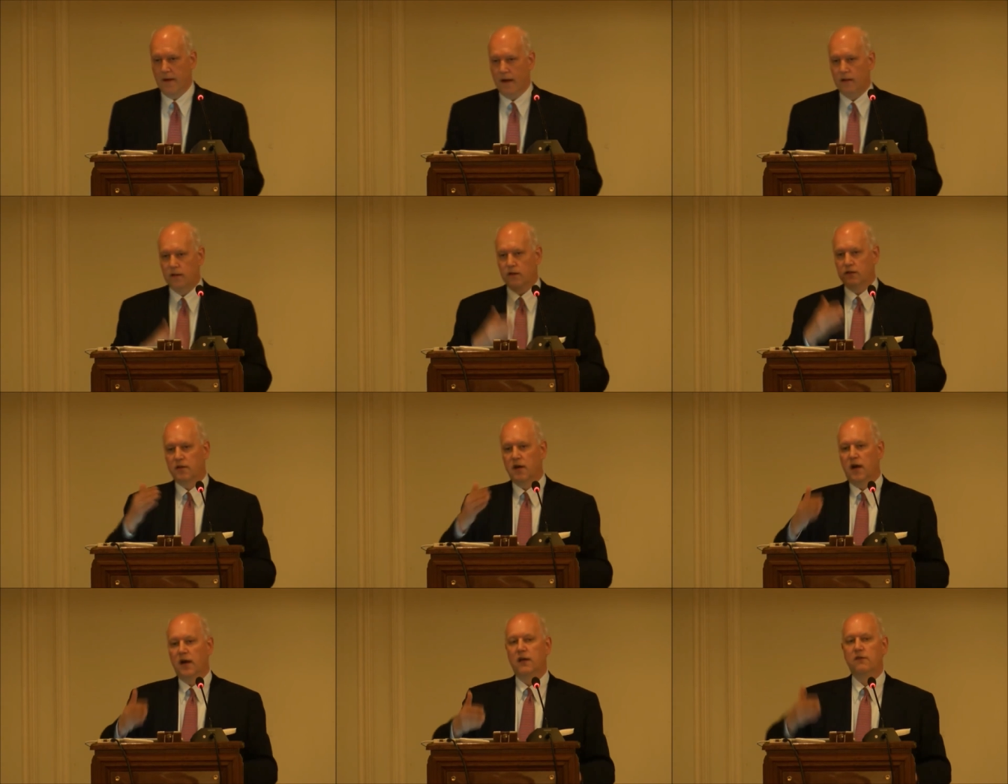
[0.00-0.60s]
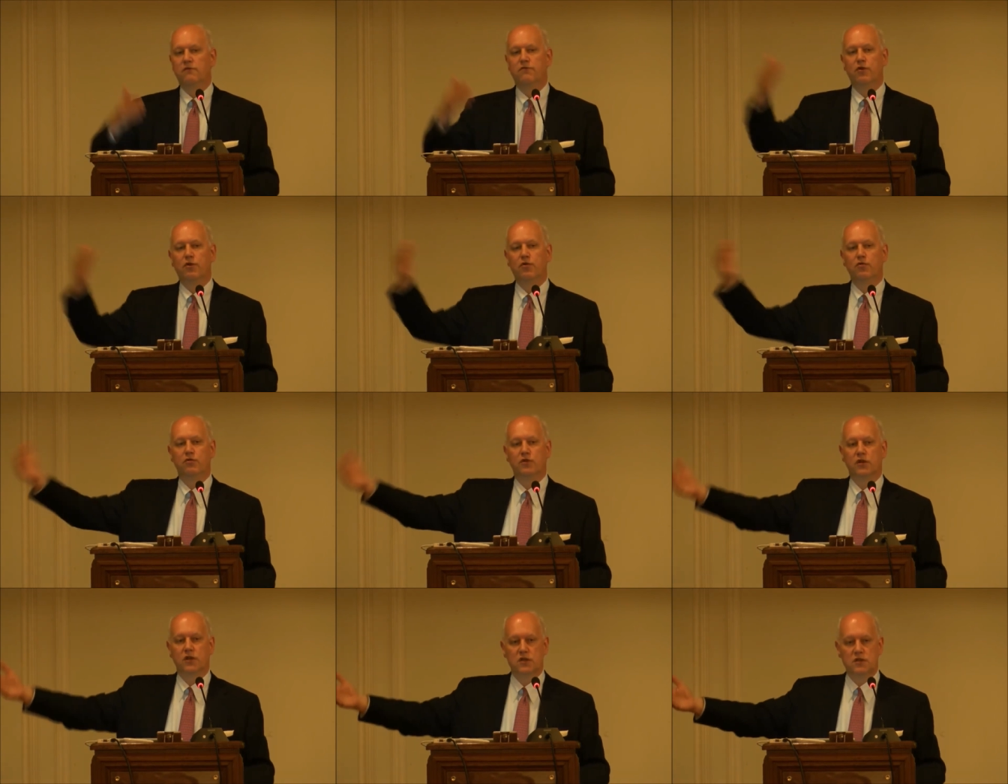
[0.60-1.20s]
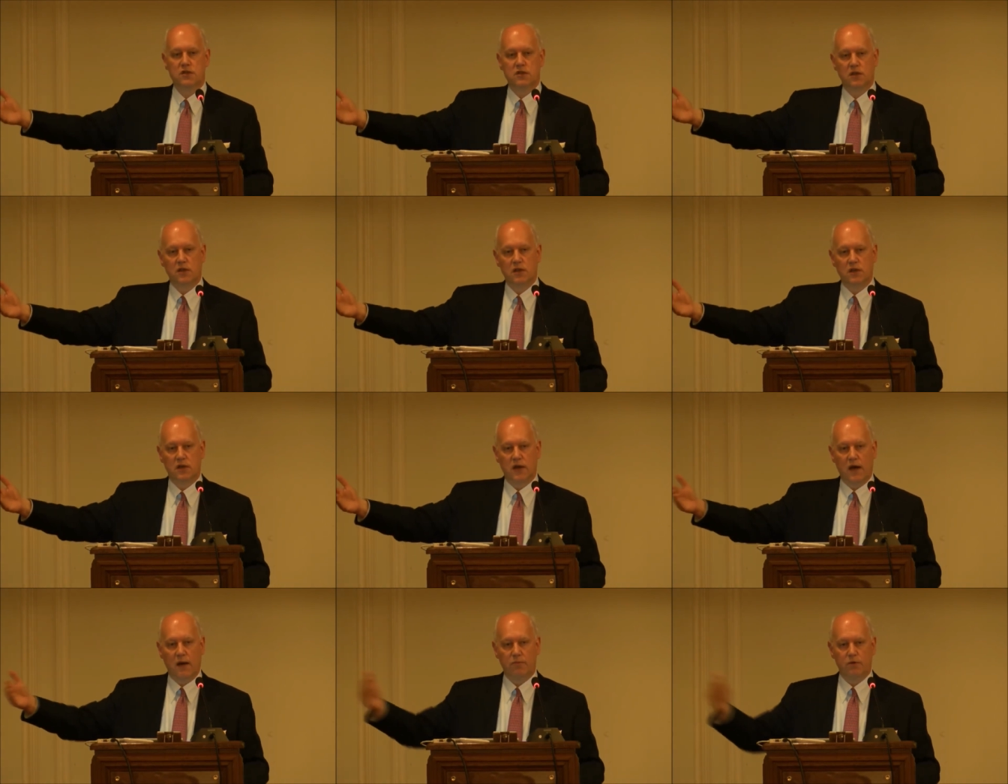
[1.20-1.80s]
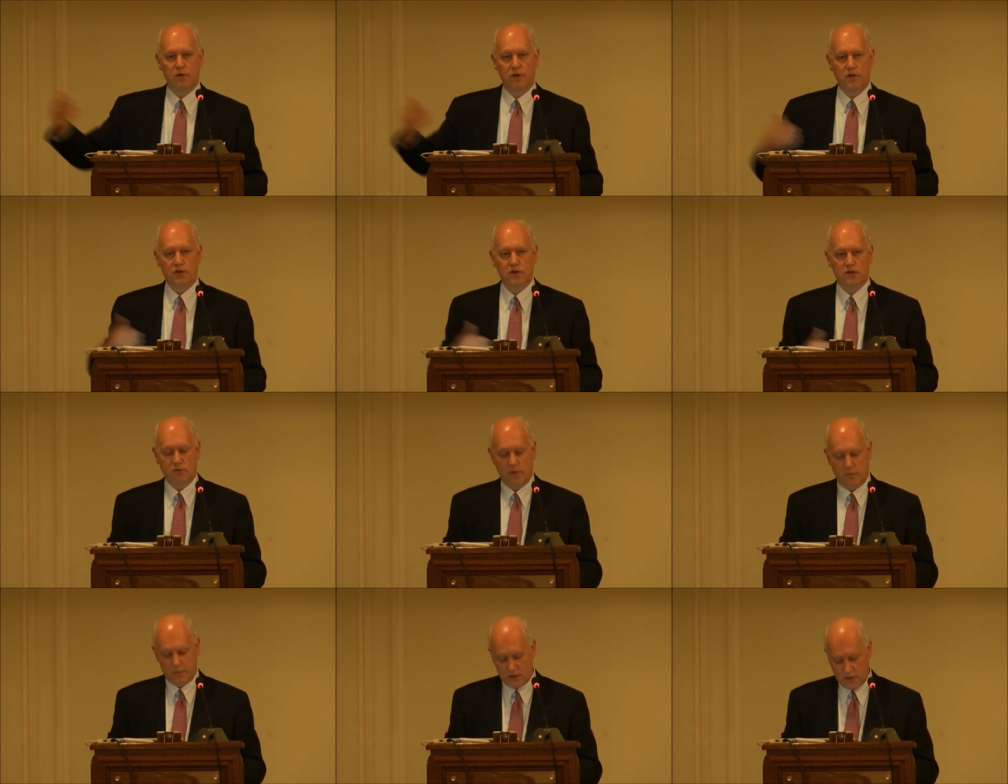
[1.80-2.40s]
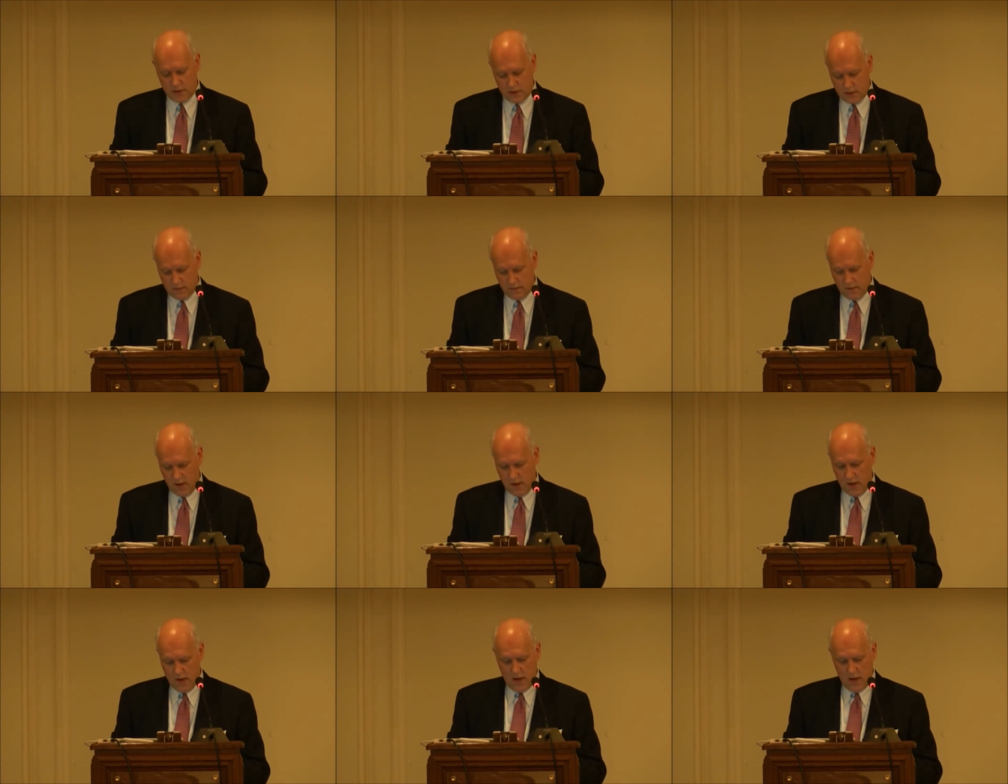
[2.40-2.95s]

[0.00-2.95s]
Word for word: And the tying vote is the capitalist representative.